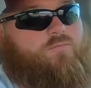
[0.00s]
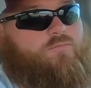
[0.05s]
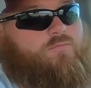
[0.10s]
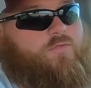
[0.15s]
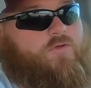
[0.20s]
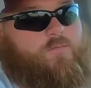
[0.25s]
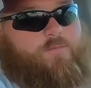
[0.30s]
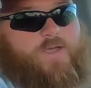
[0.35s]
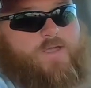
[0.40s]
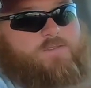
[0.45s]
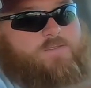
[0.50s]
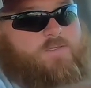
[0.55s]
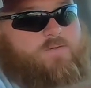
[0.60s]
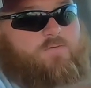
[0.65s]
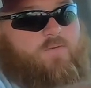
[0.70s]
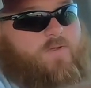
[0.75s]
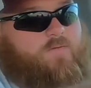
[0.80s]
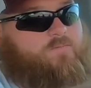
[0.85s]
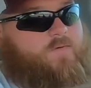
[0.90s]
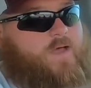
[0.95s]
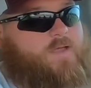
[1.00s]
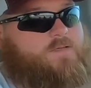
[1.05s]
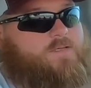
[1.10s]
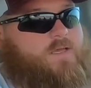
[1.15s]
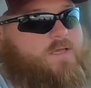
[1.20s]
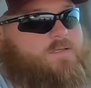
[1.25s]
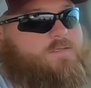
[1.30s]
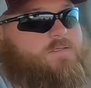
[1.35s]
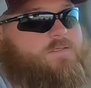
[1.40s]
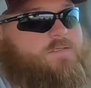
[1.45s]
they're based in Grapevine,
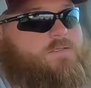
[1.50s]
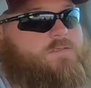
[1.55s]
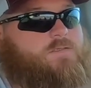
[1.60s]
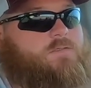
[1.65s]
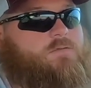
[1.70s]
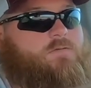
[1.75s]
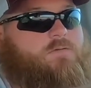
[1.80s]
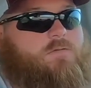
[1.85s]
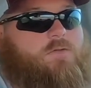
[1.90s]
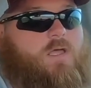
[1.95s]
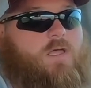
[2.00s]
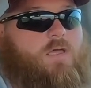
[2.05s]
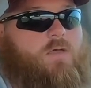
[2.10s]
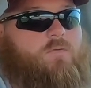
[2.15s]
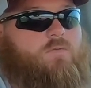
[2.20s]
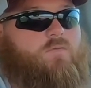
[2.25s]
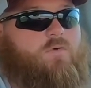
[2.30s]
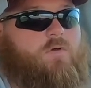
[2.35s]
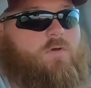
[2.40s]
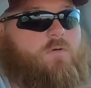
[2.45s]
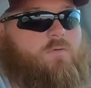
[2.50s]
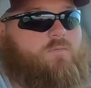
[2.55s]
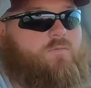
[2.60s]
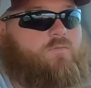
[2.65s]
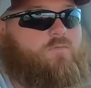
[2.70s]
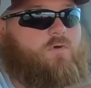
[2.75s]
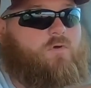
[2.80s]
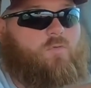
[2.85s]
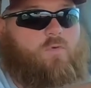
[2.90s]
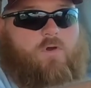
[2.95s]
Texas. We're
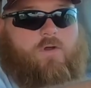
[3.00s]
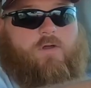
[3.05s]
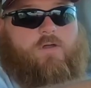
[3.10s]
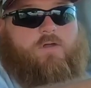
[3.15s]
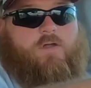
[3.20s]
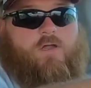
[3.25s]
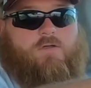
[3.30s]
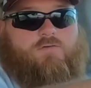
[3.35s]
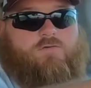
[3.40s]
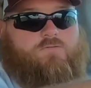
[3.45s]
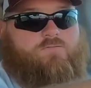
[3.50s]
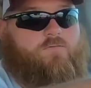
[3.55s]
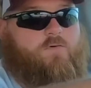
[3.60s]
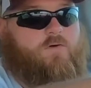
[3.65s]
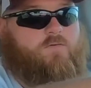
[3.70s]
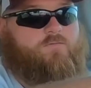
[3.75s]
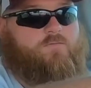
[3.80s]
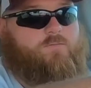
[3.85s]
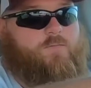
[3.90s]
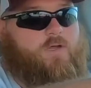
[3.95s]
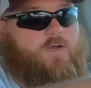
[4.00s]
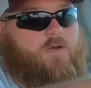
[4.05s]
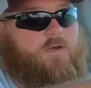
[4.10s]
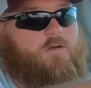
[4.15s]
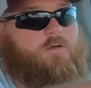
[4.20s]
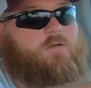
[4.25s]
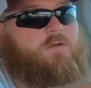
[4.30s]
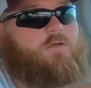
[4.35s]
working not too far from there.